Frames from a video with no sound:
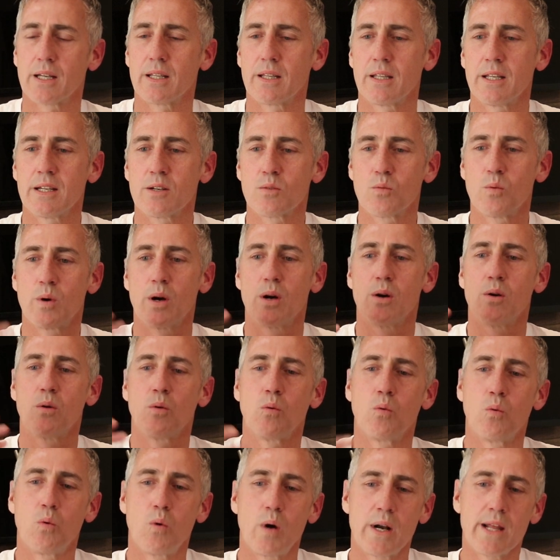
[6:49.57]
think
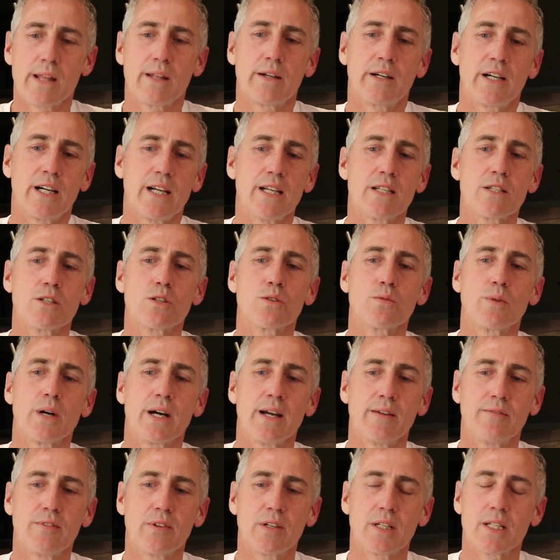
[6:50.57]
one of the reasons why
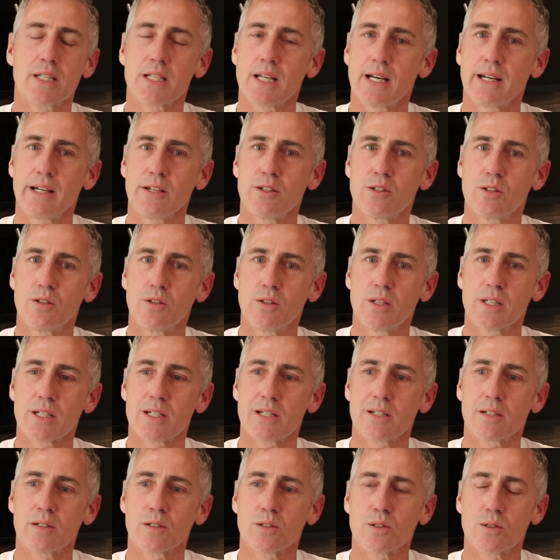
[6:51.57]
I decided to do this
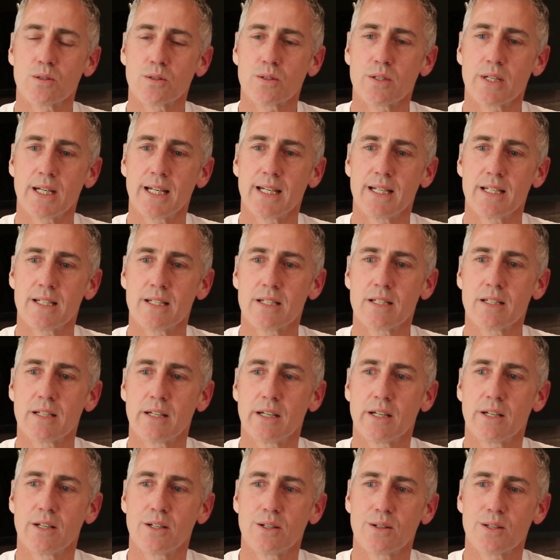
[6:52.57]

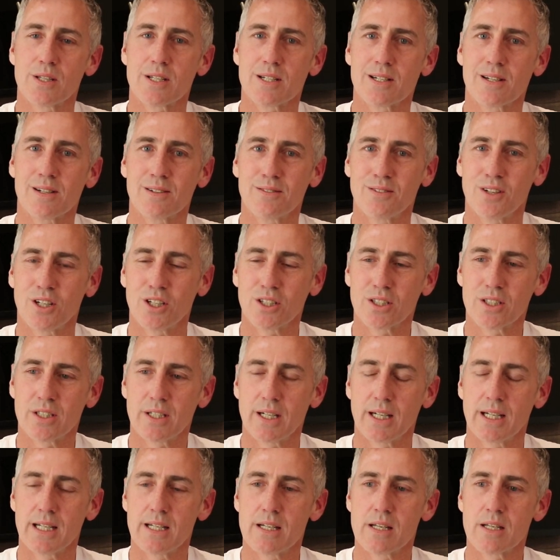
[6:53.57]
little vlog
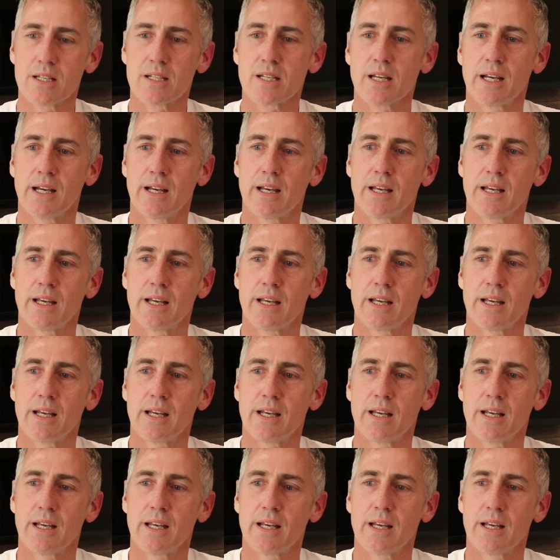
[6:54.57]
today is